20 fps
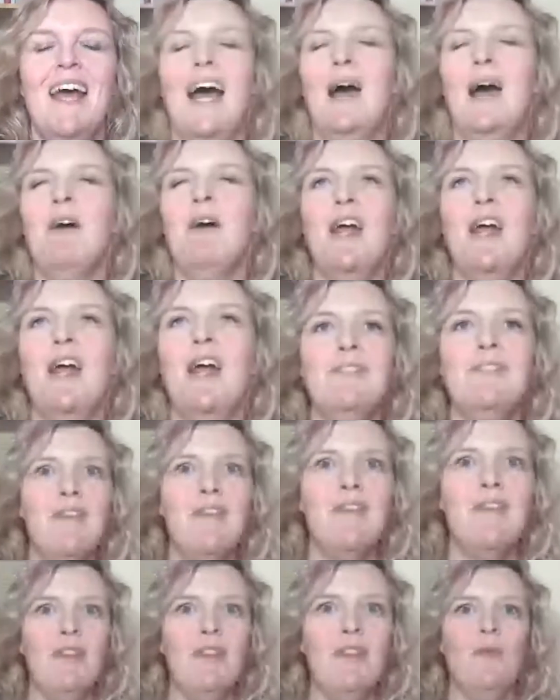
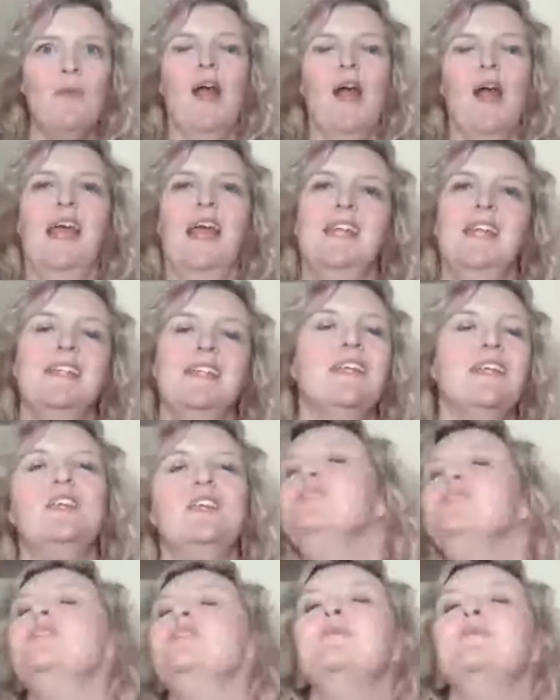Another way that
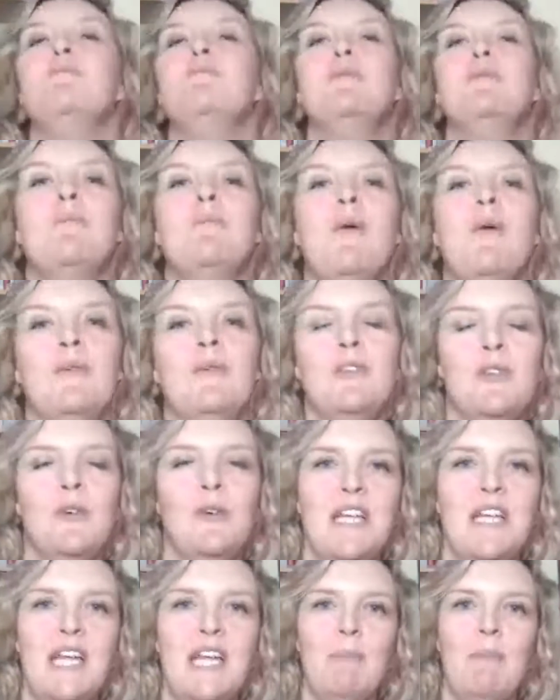you can promote
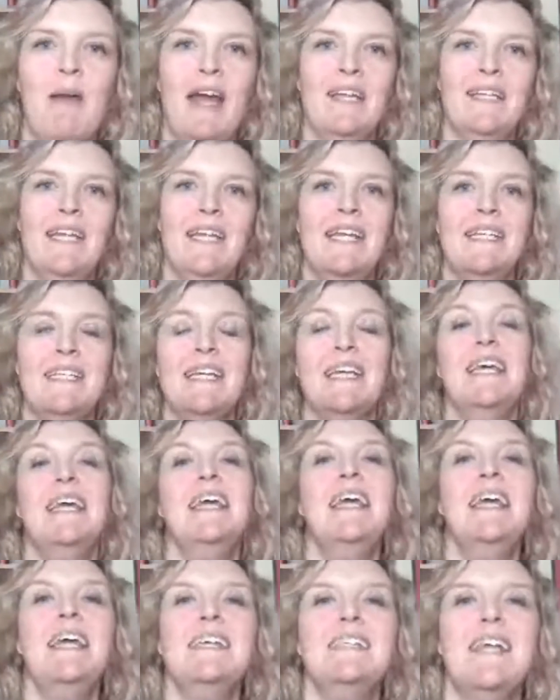your lead magnet
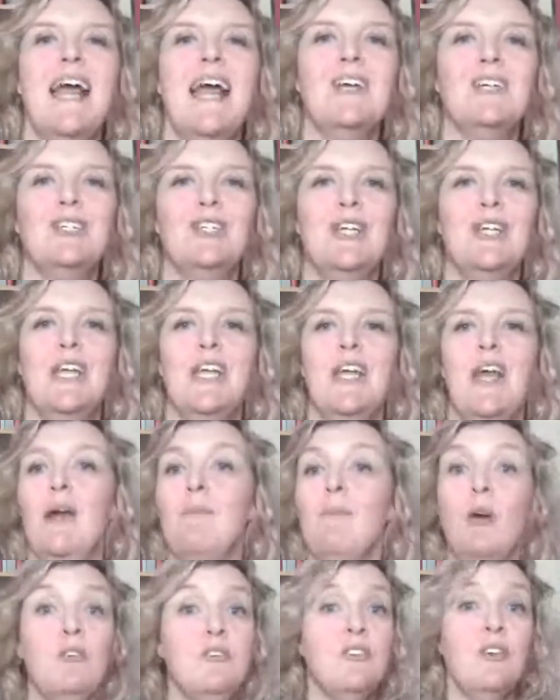is actually
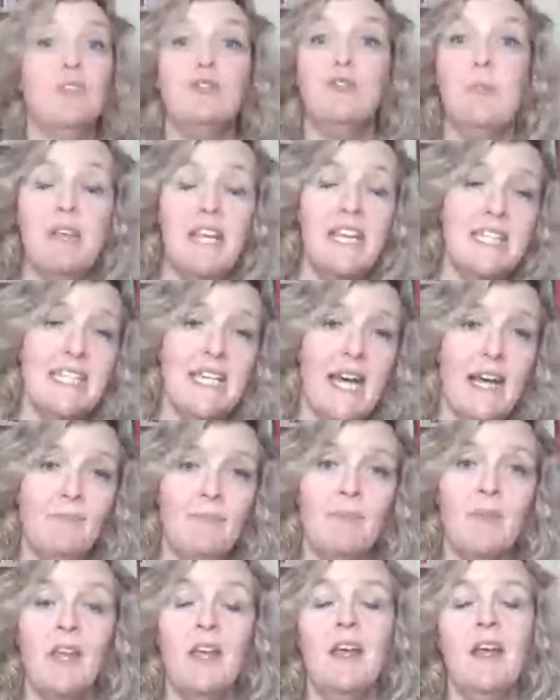on social
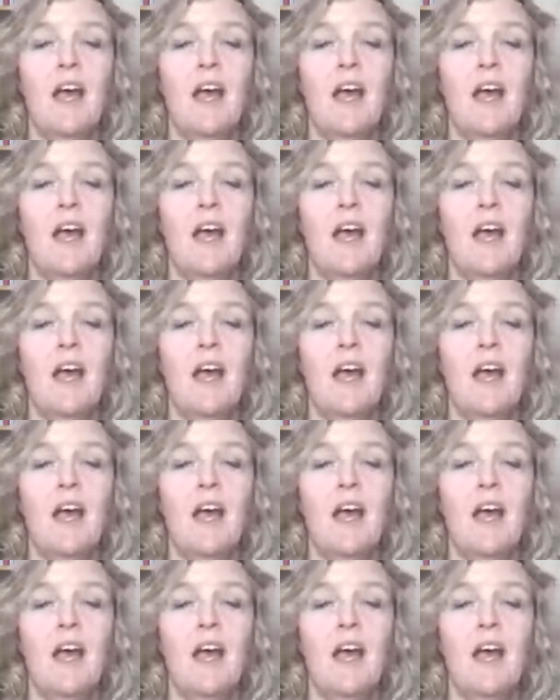media.